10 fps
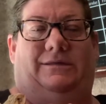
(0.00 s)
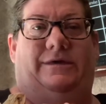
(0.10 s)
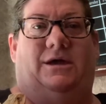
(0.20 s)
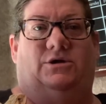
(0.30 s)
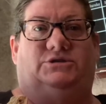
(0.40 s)

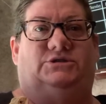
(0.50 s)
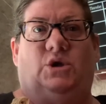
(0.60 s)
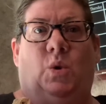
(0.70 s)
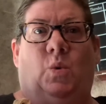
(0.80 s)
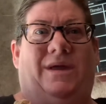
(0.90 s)
They are
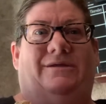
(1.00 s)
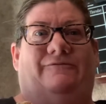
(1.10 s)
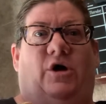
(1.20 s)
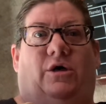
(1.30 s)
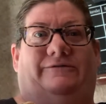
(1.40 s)
so
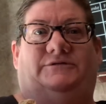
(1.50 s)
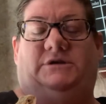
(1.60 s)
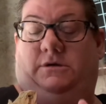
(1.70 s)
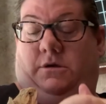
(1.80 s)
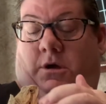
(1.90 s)
involved.
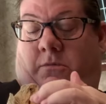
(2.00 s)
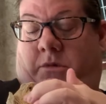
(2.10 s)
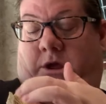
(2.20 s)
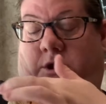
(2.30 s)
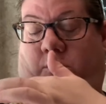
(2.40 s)

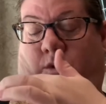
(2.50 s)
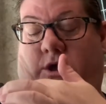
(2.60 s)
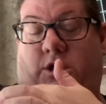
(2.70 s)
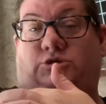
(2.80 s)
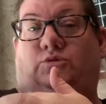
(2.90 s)
Um,
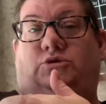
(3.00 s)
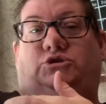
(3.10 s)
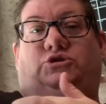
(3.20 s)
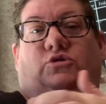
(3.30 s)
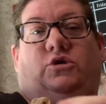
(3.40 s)
anyway, I just
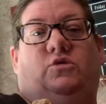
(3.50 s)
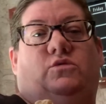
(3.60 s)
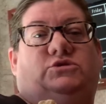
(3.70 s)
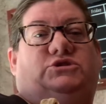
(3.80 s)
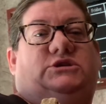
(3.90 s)
wanted to show you,
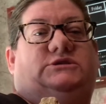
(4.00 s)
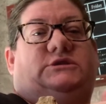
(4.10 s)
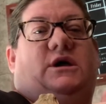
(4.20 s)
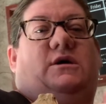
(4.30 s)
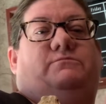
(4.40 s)

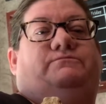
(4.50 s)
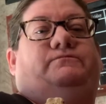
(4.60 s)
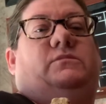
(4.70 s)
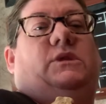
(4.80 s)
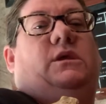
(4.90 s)
she's, um,
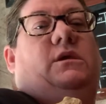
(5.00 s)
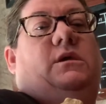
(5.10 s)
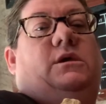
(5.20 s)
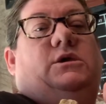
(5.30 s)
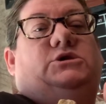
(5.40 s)

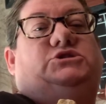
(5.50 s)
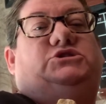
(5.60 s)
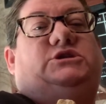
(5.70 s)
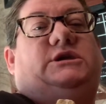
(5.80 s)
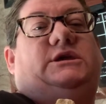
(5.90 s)

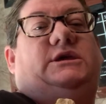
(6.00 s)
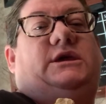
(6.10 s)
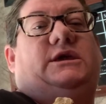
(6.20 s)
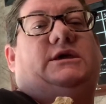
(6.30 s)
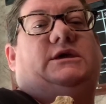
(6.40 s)

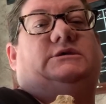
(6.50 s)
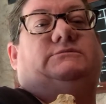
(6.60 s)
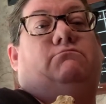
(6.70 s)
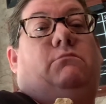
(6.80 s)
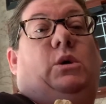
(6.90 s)
she
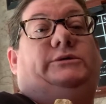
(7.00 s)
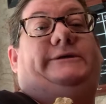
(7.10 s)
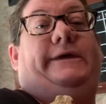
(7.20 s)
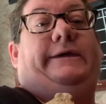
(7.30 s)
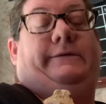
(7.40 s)
is
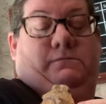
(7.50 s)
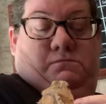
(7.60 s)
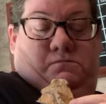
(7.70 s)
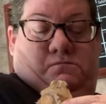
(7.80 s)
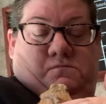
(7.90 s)
molting.
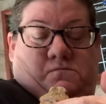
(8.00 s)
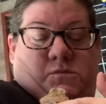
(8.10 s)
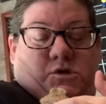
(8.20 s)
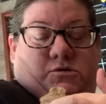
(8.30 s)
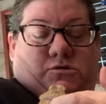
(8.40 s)

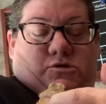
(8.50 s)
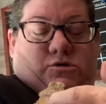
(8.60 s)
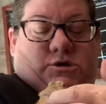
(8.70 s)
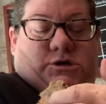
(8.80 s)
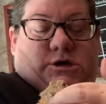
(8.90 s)

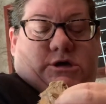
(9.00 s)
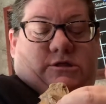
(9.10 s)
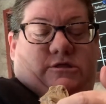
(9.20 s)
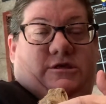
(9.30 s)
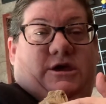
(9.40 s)
Look
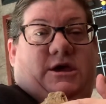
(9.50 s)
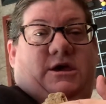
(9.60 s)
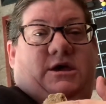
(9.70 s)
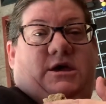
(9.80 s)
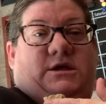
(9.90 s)
at
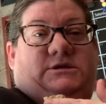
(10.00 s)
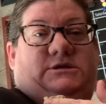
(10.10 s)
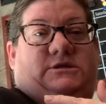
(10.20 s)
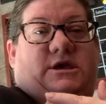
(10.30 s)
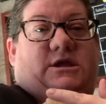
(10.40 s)
that.
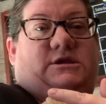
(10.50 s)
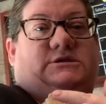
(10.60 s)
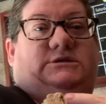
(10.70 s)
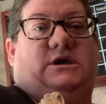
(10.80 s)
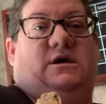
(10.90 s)
That
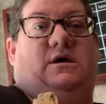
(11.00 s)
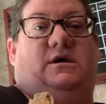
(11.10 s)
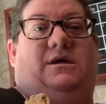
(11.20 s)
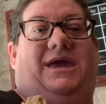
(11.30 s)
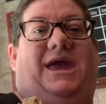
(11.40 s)
is
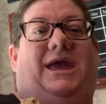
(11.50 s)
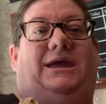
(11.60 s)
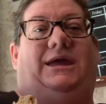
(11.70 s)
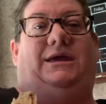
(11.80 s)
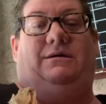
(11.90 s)
a
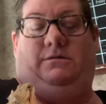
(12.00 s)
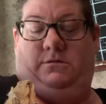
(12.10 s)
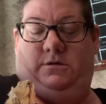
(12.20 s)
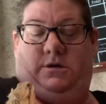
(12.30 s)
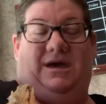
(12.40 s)
hangy,
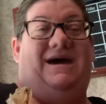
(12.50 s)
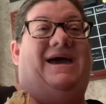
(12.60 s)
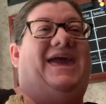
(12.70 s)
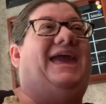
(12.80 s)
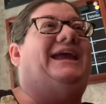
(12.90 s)

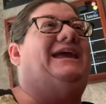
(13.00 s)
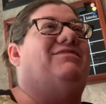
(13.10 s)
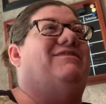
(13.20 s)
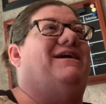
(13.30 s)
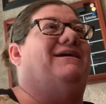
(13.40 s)
a
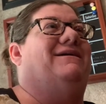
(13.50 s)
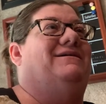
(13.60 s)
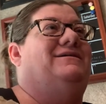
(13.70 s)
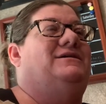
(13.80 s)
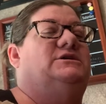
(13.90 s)
hangy thing.
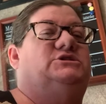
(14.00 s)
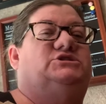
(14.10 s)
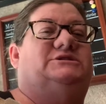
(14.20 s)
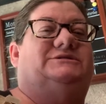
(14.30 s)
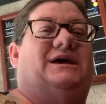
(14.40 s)

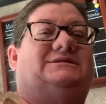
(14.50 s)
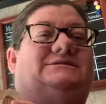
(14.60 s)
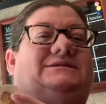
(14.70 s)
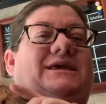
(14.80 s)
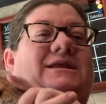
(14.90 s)
She's got
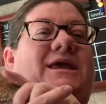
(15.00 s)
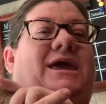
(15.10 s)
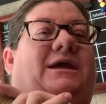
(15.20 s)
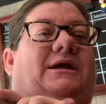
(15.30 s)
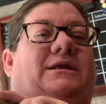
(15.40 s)
skin
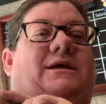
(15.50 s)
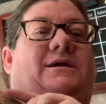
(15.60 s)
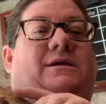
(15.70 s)
hanging.